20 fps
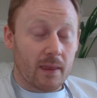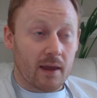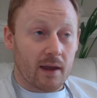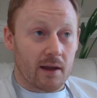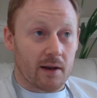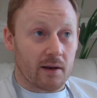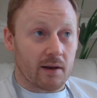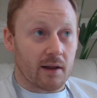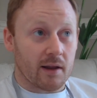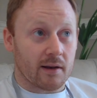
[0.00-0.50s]

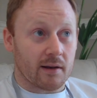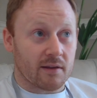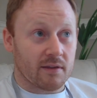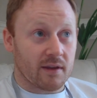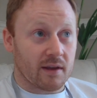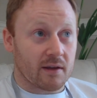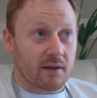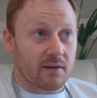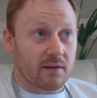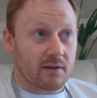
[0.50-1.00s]
And and I
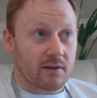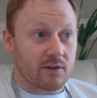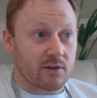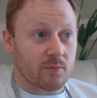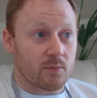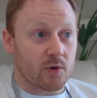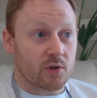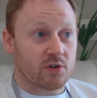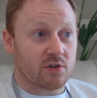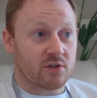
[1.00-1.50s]
think
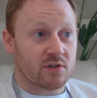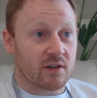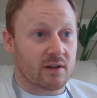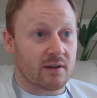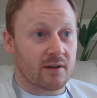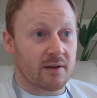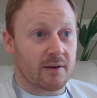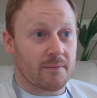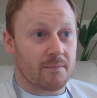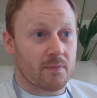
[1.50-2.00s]
as much as
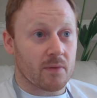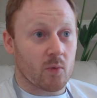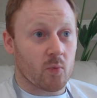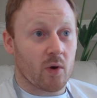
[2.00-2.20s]
um,